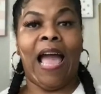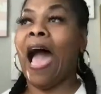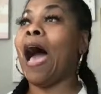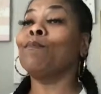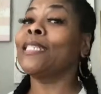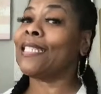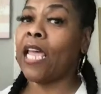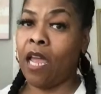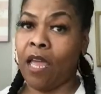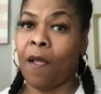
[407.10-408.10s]
I'm just
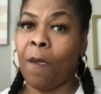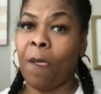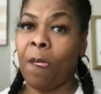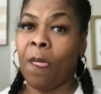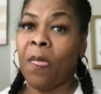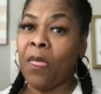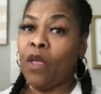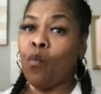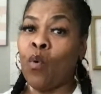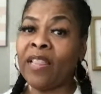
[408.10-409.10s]
saying.
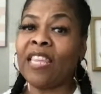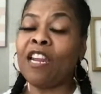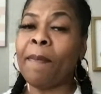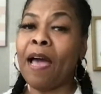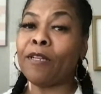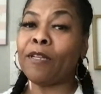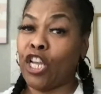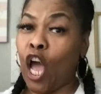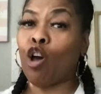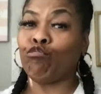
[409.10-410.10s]
One thing about your
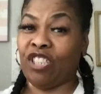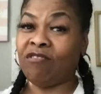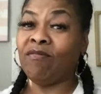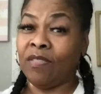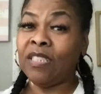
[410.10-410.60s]
Coach